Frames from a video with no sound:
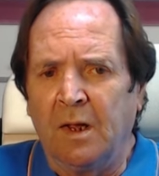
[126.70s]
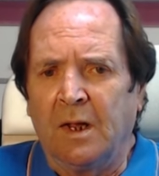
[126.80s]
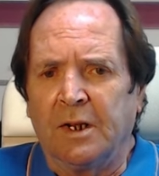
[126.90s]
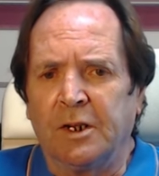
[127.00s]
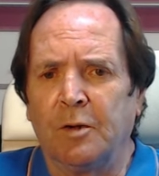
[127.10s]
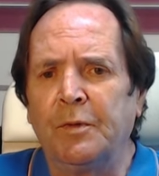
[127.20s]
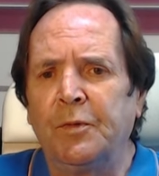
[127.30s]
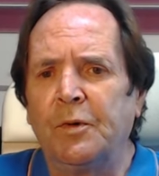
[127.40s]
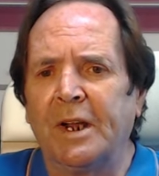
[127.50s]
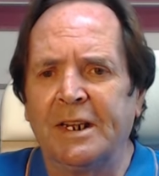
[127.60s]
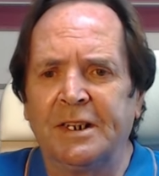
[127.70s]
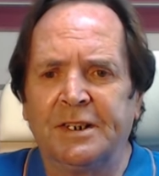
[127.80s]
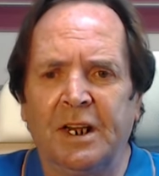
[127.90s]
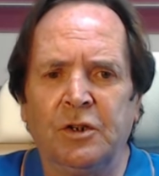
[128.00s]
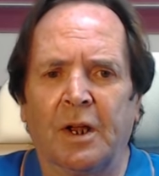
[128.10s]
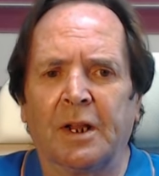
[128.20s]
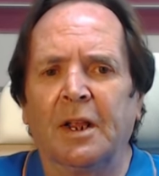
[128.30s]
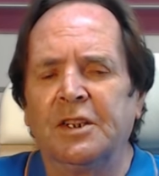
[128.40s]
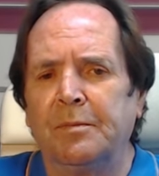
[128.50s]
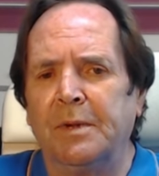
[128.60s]
Now, before I continue, I'd
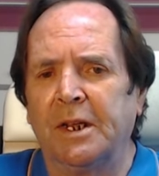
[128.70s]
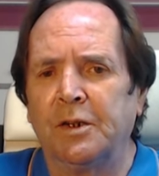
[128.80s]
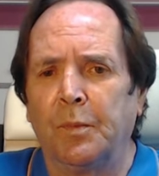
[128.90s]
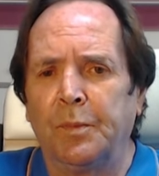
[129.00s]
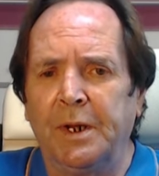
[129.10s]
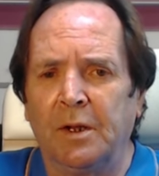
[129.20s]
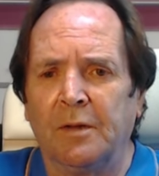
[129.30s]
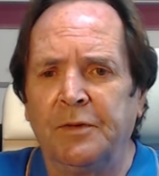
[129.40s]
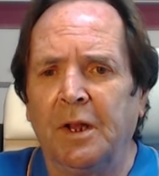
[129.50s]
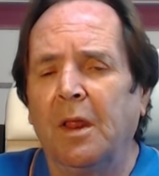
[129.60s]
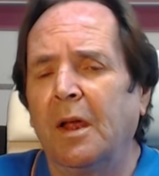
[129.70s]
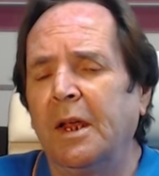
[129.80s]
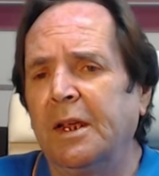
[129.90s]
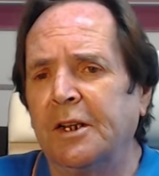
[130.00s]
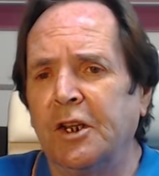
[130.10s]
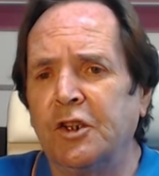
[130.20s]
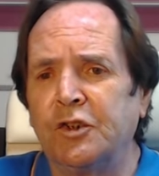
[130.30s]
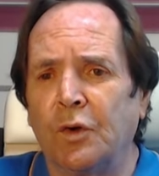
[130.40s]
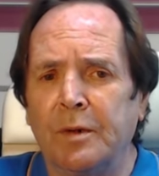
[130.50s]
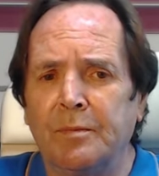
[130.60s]
like to make an appeal. If you like and
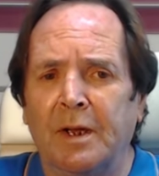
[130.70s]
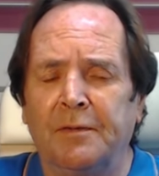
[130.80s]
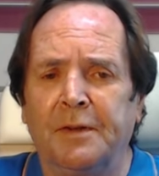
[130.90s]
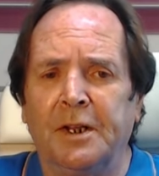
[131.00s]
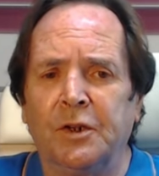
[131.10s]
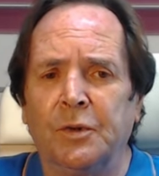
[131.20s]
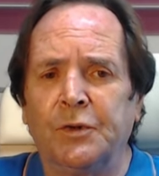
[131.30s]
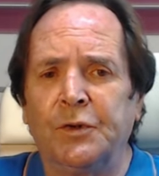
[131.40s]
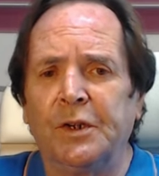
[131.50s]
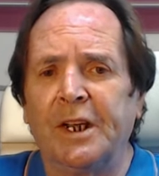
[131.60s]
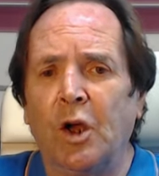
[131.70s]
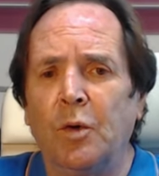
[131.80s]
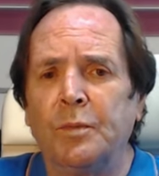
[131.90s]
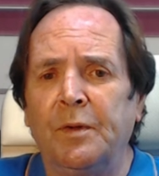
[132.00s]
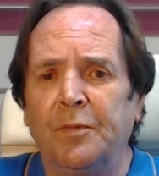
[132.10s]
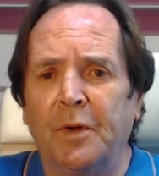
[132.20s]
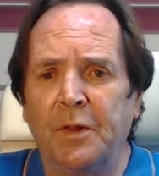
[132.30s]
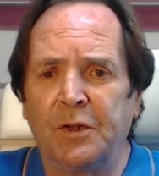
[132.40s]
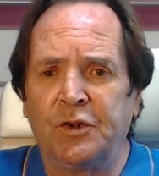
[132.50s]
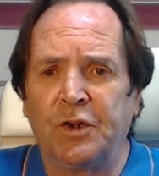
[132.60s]
enjoy my videos, you can help me
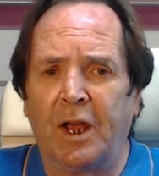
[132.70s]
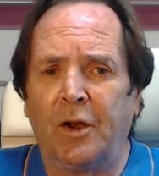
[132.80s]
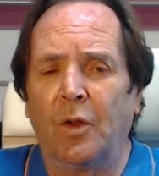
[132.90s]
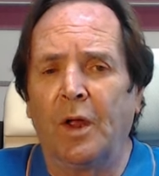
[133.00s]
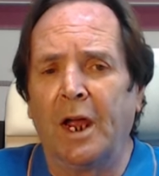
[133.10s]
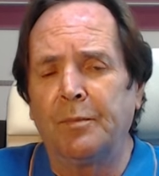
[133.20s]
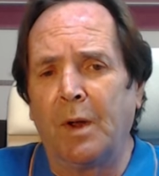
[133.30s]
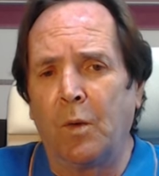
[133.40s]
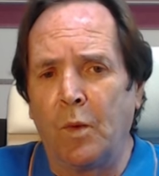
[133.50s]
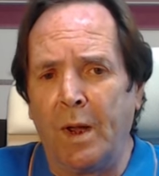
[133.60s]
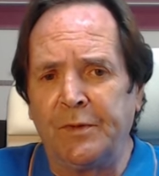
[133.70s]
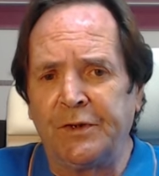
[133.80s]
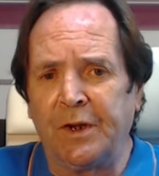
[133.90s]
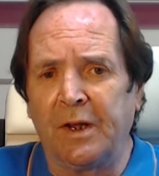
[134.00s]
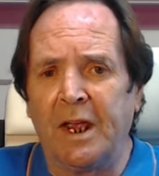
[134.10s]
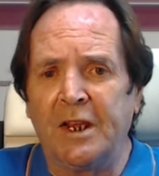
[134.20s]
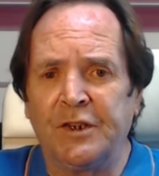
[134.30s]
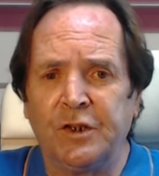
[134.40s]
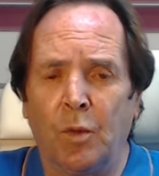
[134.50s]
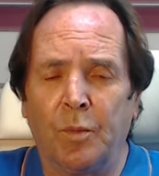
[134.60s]
fund the channel and my website,
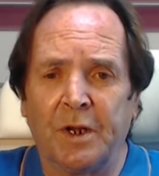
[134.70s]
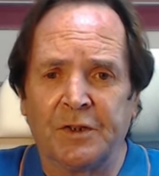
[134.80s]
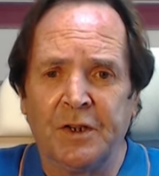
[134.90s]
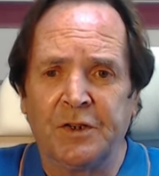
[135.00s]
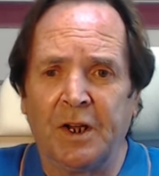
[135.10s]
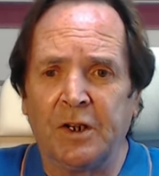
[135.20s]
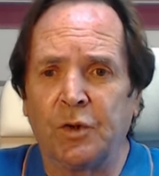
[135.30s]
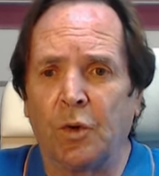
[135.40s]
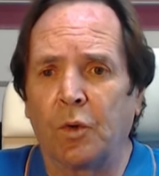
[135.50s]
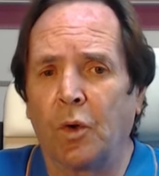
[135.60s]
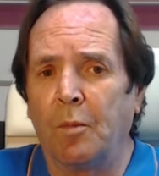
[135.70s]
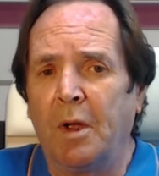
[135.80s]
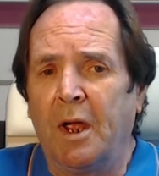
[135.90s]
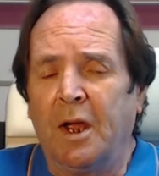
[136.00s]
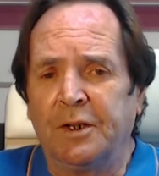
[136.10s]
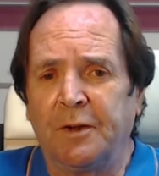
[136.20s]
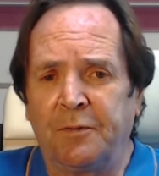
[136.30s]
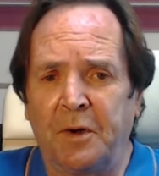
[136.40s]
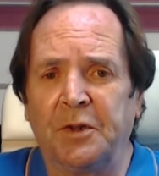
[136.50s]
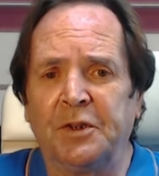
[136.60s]
scobricsinsight.com, to
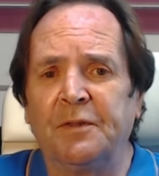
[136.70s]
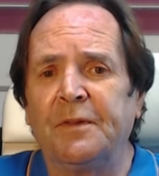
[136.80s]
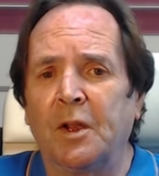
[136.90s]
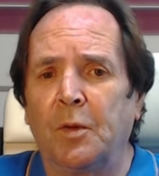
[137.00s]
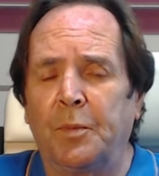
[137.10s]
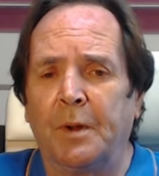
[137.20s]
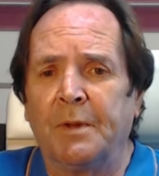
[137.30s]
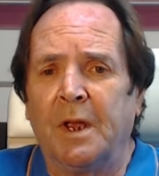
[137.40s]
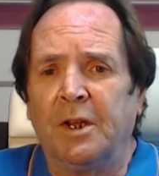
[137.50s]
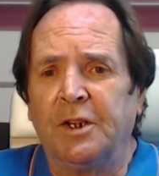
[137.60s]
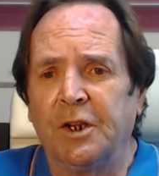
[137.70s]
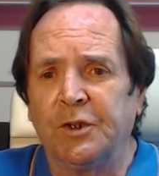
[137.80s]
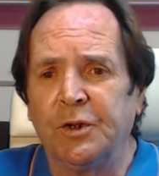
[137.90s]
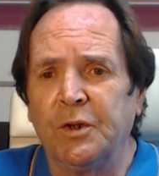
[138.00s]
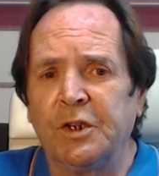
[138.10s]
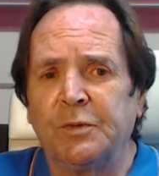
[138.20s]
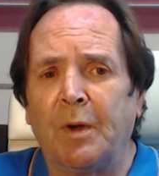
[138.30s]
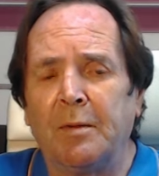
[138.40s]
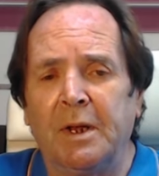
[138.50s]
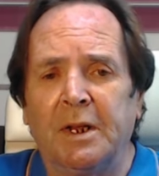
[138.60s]
further develop it. You can do this
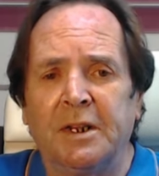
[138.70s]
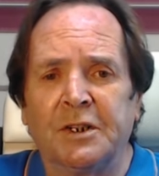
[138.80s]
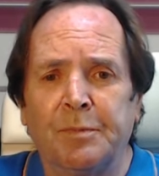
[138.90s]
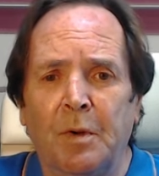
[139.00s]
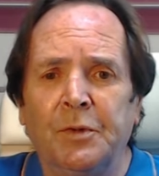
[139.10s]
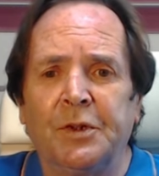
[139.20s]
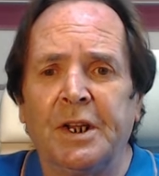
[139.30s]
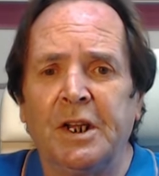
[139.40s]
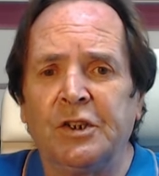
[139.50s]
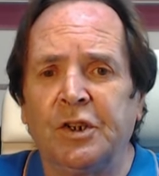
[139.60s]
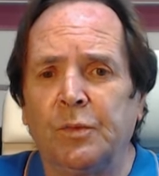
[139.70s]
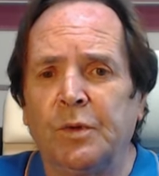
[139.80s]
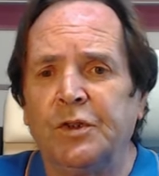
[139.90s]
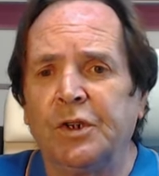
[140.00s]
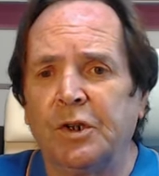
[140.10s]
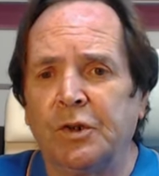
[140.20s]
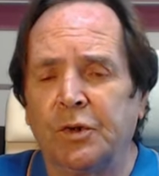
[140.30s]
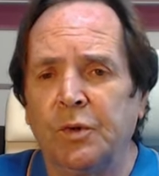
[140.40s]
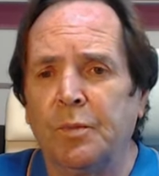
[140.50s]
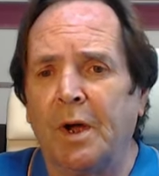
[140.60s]
by making a small donation, which you can
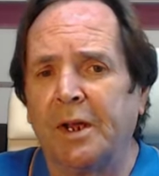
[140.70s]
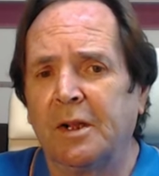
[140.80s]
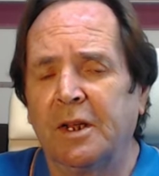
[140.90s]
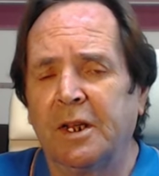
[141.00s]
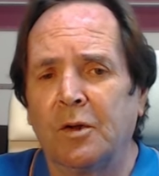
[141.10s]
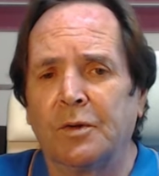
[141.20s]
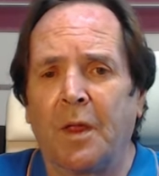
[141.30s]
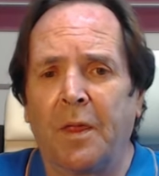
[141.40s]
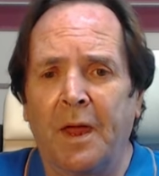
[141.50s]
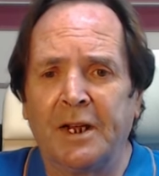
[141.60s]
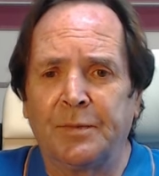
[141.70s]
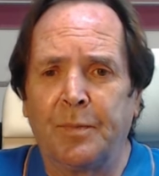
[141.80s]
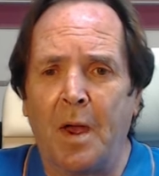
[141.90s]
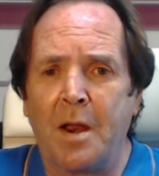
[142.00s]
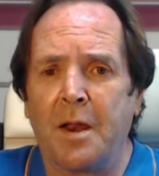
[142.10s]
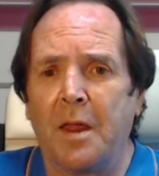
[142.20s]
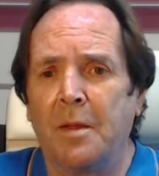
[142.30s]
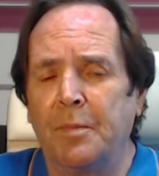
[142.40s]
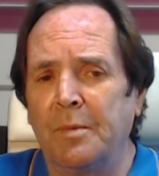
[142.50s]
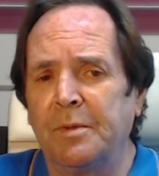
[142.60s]
do by clicking on the thanks button at the
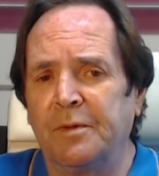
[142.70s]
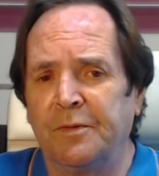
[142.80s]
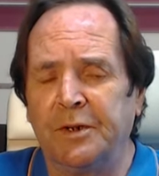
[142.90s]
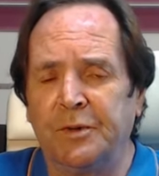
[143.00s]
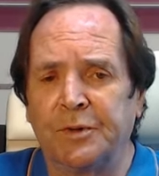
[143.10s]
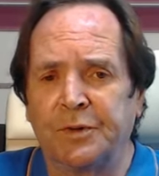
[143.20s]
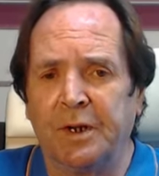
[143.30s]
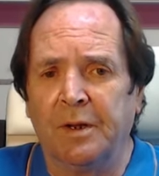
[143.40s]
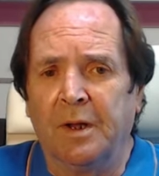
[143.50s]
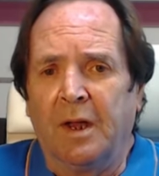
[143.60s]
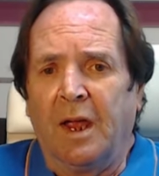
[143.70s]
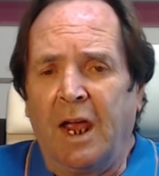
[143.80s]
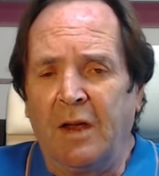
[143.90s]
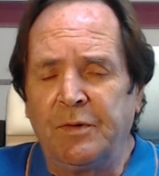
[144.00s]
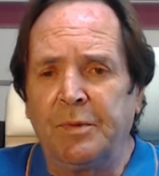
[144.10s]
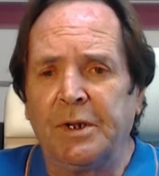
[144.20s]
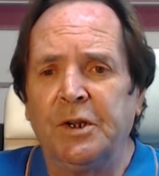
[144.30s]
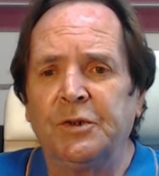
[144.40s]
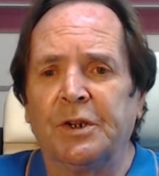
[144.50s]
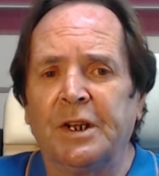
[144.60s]
bottom of the video screen. Everybody
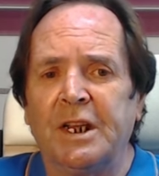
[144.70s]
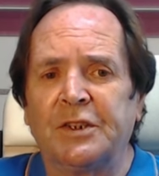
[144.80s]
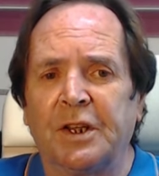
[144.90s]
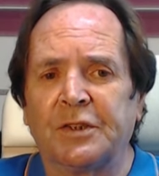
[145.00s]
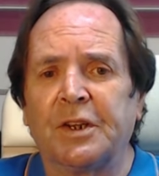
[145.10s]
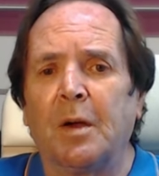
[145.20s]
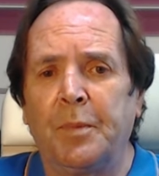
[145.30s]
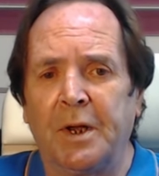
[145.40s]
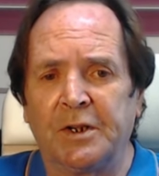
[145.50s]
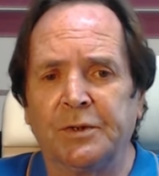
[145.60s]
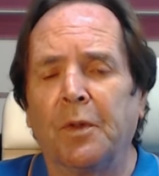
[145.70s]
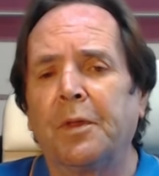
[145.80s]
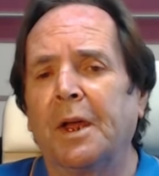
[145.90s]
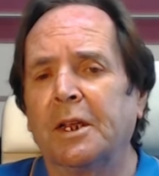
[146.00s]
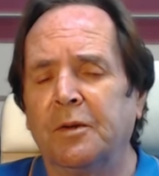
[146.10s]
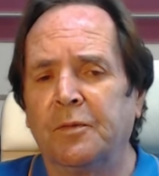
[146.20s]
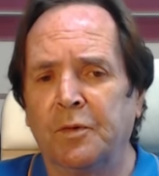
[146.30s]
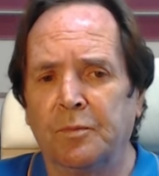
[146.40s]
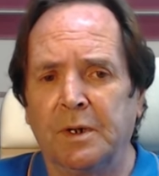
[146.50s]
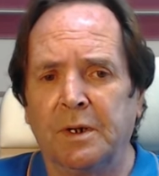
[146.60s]
who donates does get a personal thank you
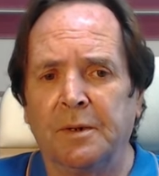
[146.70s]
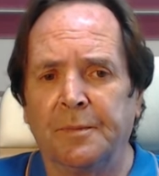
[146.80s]
from me.